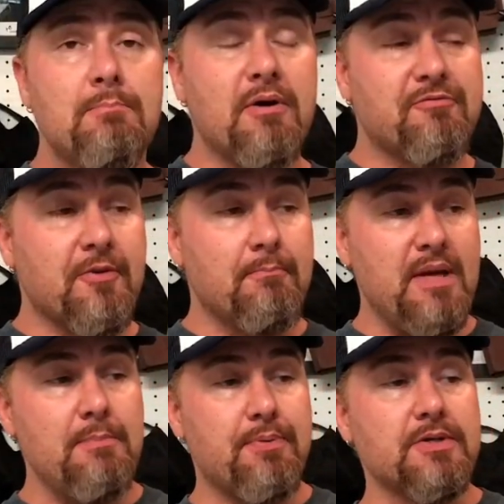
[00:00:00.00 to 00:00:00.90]
But for
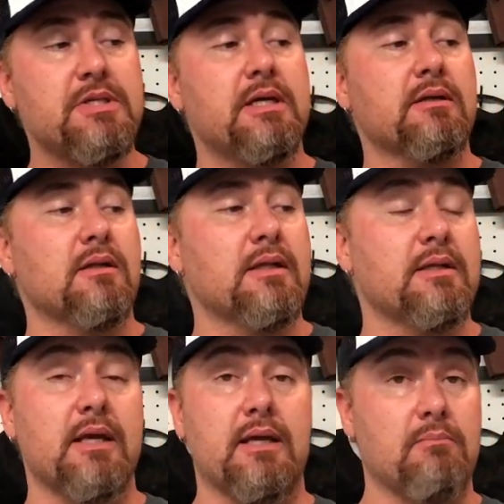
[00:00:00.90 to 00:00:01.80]
me
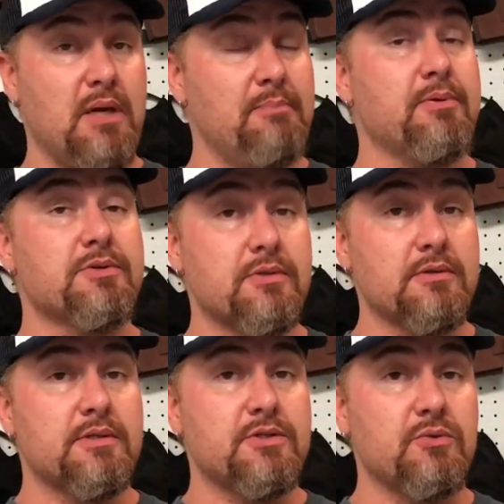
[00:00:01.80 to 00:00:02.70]
particularly, like in my
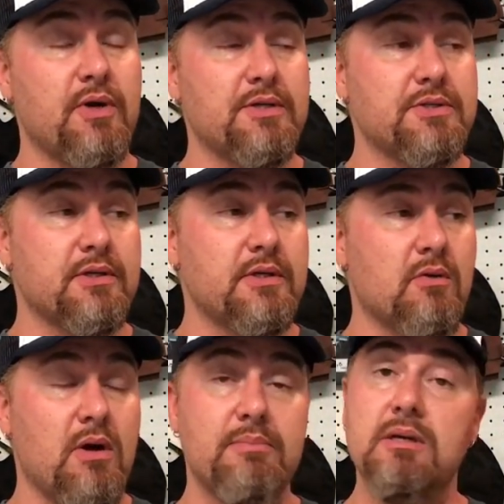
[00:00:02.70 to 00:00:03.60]
personal situation, you know, I'm